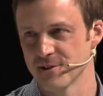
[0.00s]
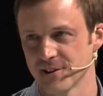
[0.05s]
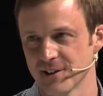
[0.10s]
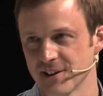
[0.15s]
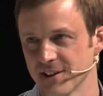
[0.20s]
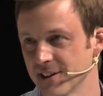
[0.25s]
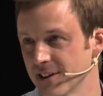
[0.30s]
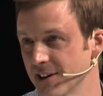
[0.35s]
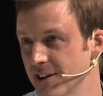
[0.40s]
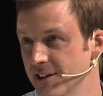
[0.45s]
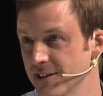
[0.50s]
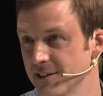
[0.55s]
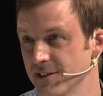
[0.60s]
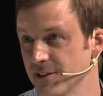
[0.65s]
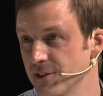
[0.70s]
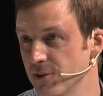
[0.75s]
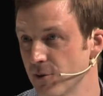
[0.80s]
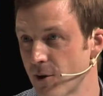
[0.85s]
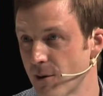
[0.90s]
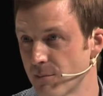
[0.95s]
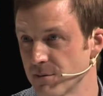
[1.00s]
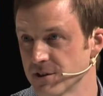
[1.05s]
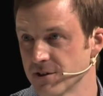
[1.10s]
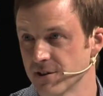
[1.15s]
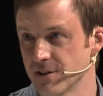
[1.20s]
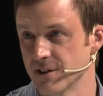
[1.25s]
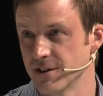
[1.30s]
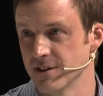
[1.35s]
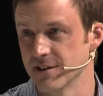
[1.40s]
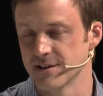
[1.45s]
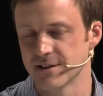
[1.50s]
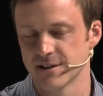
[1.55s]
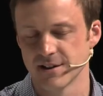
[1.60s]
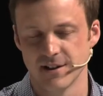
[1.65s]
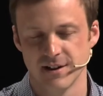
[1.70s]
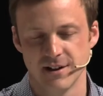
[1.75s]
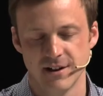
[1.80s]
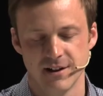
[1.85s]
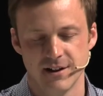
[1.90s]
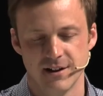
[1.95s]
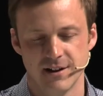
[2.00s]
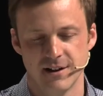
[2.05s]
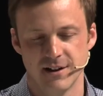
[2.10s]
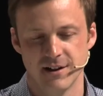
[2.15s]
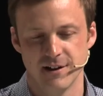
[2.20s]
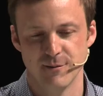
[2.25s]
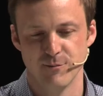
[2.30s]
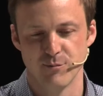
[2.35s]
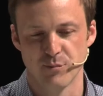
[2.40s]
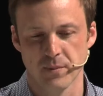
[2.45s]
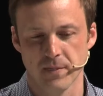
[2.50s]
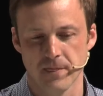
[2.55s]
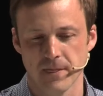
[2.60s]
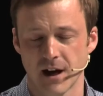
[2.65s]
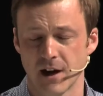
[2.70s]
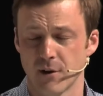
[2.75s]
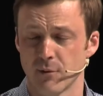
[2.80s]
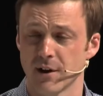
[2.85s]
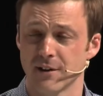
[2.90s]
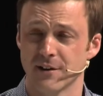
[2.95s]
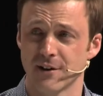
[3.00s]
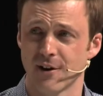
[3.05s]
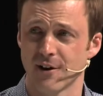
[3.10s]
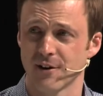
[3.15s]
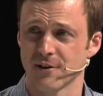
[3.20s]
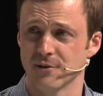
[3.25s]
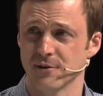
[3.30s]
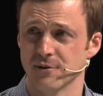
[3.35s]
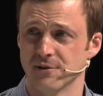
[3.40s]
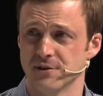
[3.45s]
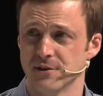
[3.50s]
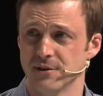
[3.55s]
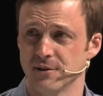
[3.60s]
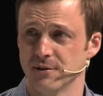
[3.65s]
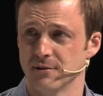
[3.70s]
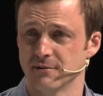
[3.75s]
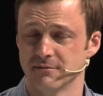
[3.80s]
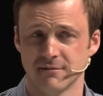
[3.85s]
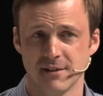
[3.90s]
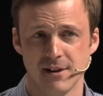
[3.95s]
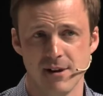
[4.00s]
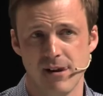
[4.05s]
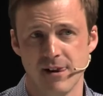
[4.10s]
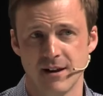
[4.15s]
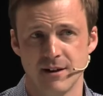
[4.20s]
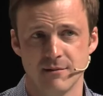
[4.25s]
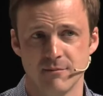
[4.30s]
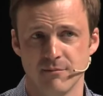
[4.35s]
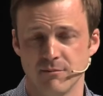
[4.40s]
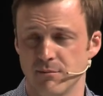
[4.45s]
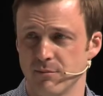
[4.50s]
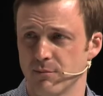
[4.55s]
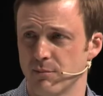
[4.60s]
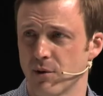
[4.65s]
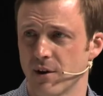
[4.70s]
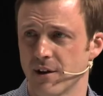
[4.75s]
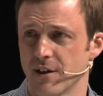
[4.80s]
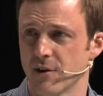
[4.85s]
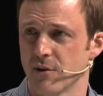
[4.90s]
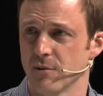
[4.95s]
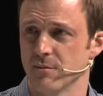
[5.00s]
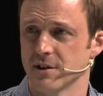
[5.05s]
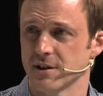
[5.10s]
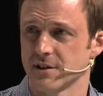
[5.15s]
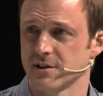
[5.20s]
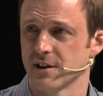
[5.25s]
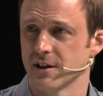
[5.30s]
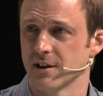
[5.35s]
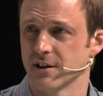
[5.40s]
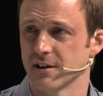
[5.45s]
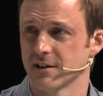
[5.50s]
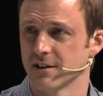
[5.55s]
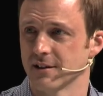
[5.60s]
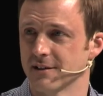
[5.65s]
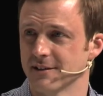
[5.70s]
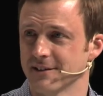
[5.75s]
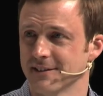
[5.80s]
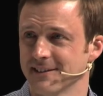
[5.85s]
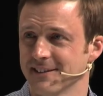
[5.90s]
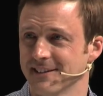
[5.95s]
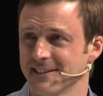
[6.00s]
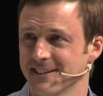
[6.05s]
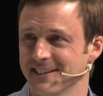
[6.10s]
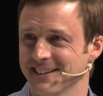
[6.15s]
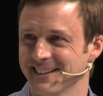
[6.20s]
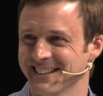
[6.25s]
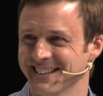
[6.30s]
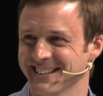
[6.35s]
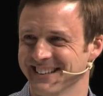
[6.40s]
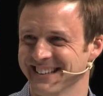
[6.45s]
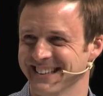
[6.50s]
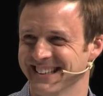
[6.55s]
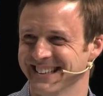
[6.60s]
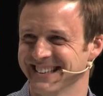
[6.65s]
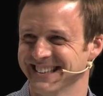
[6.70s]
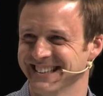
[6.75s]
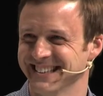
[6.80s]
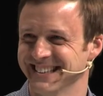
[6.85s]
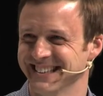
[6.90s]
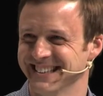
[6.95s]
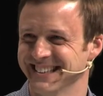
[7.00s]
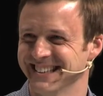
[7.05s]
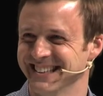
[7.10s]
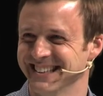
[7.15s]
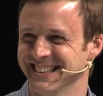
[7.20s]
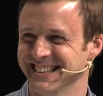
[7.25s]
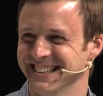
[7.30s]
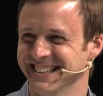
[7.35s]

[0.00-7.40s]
looking at new opportunities. Um, I read the article too. Boy, that would be exciting. You'd be, but